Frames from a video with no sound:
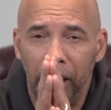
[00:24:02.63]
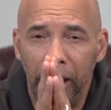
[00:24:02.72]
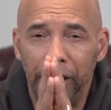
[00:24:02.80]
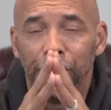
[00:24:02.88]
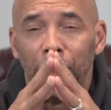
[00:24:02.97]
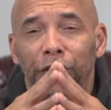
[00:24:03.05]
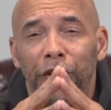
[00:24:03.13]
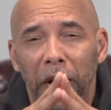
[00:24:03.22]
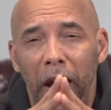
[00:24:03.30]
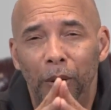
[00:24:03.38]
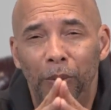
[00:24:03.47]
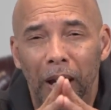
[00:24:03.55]
And so
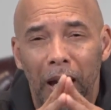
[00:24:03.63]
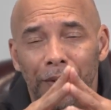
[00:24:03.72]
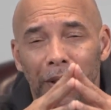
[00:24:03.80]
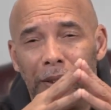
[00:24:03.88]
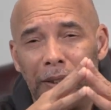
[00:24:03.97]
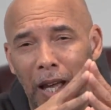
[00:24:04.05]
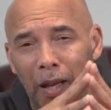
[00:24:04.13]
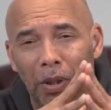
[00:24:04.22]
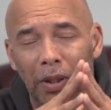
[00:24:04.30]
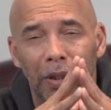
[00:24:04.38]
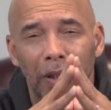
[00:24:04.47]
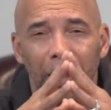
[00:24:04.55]
tonight we have to
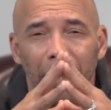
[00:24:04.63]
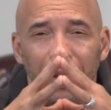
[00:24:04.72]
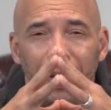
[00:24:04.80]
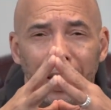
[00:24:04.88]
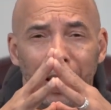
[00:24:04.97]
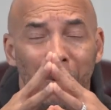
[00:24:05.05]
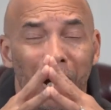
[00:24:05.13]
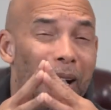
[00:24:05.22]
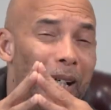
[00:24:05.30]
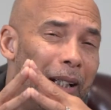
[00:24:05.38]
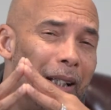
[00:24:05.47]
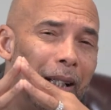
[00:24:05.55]
examine, am
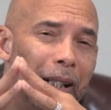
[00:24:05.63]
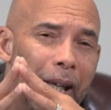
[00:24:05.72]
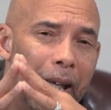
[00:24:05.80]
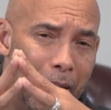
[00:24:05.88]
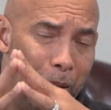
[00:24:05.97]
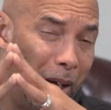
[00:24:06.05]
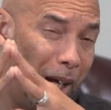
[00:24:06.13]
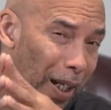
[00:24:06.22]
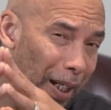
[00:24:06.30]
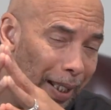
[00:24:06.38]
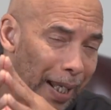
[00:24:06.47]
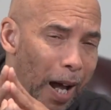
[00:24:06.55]
I, am
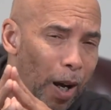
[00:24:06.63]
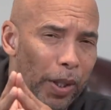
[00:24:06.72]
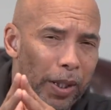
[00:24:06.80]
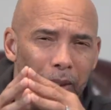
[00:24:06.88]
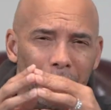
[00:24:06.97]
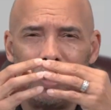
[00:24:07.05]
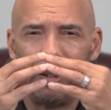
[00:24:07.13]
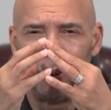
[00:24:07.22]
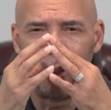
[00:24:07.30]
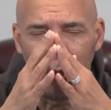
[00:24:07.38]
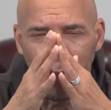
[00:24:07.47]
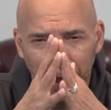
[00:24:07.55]
I allowing
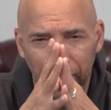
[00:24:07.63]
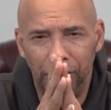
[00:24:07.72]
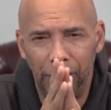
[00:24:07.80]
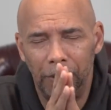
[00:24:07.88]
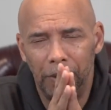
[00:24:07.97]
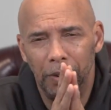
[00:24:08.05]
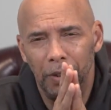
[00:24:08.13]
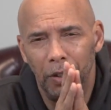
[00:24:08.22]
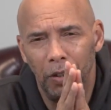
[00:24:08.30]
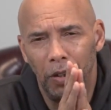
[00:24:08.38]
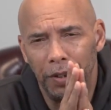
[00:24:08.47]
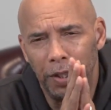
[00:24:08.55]
the things
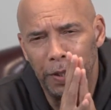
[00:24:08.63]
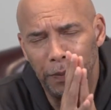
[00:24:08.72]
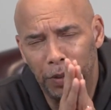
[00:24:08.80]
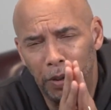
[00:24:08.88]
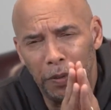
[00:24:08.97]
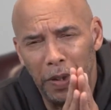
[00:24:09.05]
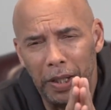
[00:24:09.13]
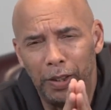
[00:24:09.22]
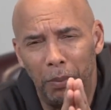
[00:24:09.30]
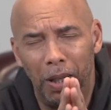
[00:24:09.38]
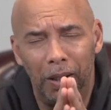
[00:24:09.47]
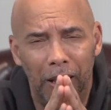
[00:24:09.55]
or the difficult things
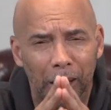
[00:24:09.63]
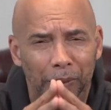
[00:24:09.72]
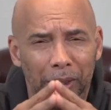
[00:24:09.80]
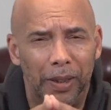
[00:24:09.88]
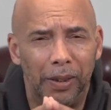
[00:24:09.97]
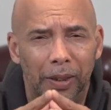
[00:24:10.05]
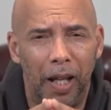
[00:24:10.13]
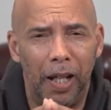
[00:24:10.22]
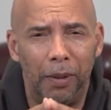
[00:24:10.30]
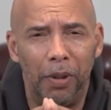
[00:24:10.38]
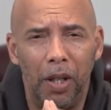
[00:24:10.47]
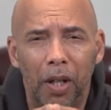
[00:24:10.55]
in my life at this
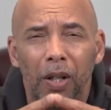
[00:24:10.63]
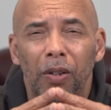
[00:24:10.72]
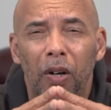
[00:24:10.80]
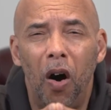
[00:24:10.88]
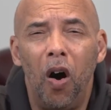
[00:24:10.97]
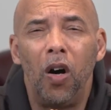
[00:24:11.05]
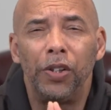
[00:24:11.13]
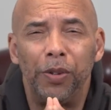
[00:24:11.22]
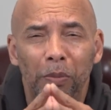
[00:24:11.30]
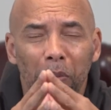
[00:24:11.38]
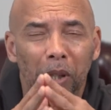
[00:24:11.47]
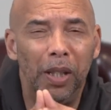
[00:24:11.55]
time cause
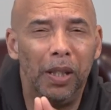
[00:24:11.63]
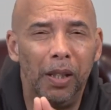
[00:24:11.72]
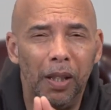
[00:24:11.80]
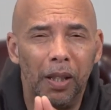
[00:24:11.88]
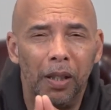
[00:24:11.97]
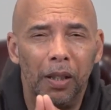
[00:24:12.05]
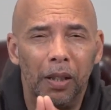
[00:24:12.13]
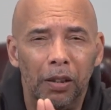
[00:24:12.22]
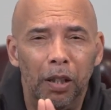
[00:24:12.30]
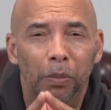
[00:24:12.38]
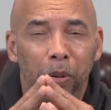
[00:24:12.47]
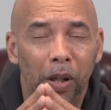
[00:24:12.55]
me
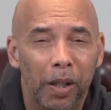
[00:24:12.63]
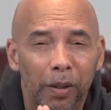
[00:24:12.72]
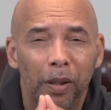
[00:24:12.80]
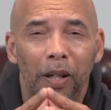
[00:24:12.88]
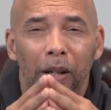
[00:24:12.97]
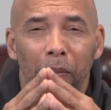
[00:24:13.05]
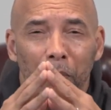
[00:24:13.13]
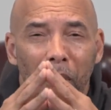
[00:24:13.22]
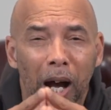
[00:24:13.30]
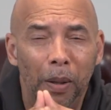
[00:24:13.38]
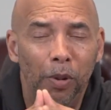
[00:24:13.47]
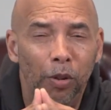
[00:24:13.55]
to put
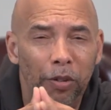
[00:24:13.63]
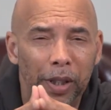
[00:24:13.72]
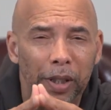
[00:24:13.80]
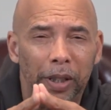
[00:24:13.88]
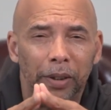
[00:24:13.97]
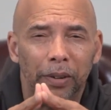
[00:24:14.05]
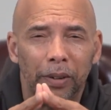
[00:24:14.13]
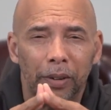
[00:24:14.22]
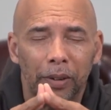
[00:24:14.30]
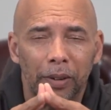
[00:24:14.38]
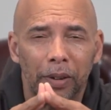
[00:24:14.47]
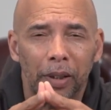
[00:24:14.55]
Bible reading
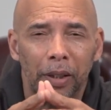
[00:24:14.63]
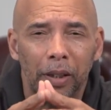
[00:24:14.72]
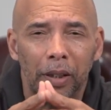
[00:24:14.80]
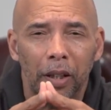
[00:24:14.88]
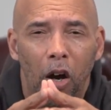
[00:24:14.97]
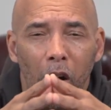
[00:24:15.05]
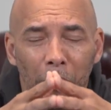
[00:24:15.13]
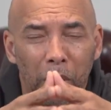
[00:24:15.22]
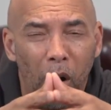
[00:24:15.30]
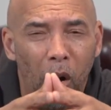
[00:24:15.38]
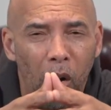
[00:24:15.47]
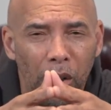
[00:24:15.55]
on
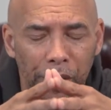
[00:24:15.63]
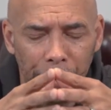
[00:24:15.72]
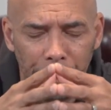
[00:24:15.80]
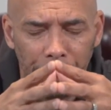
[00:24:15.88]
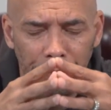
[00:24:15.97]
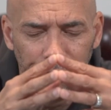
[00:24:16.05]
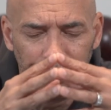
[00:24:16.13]
pause?